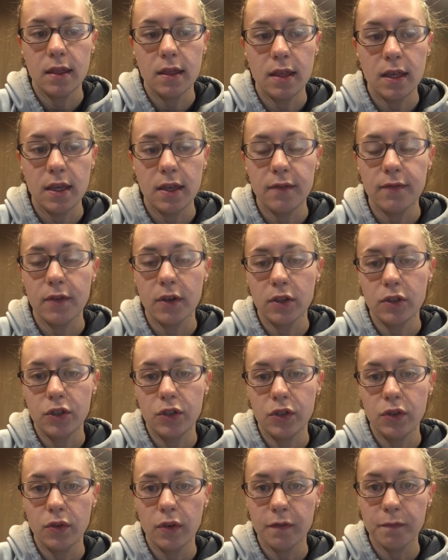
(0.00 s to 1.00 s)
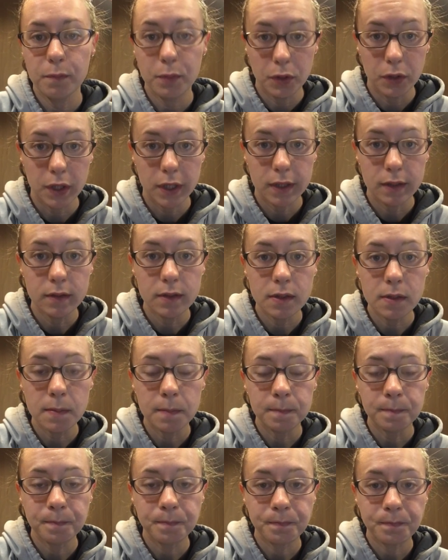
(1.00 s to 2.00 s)
the virtue of prudence.
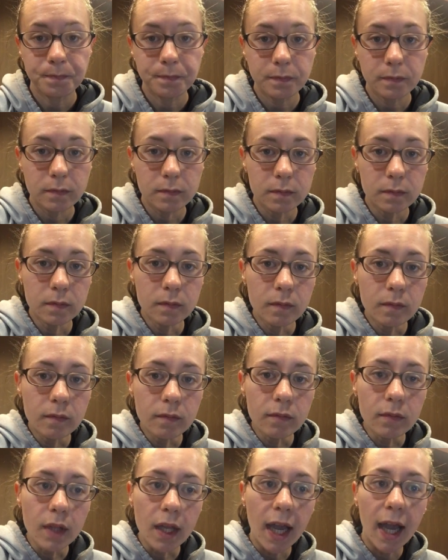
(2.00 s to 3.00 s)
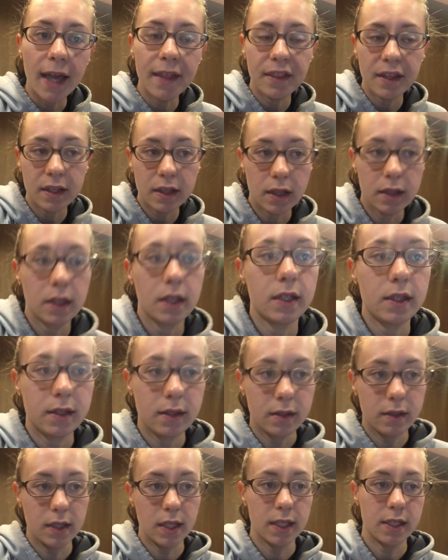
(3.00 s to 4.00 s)
I think that
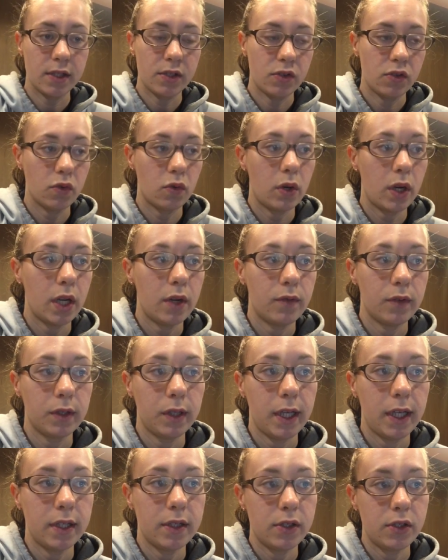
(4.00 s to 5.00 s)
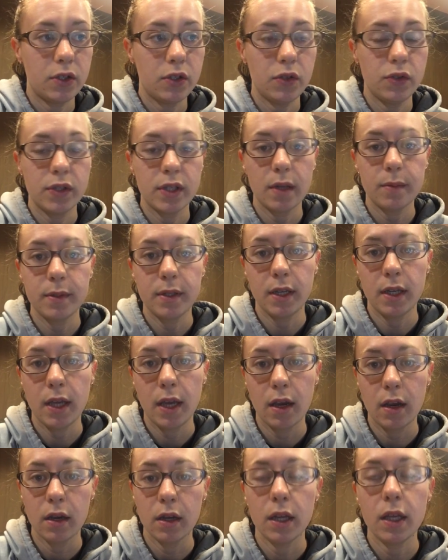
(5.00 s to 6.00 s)
this story relates to
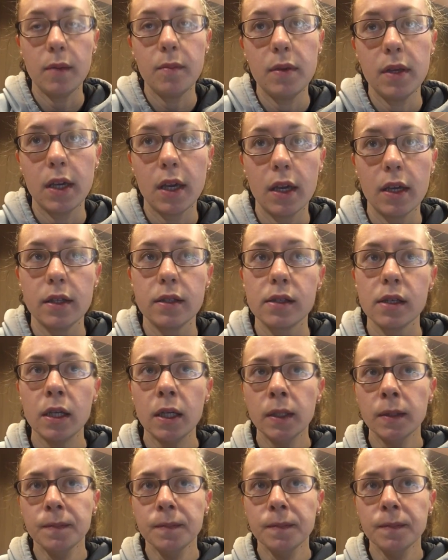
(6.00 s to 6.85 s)
subsidiarity because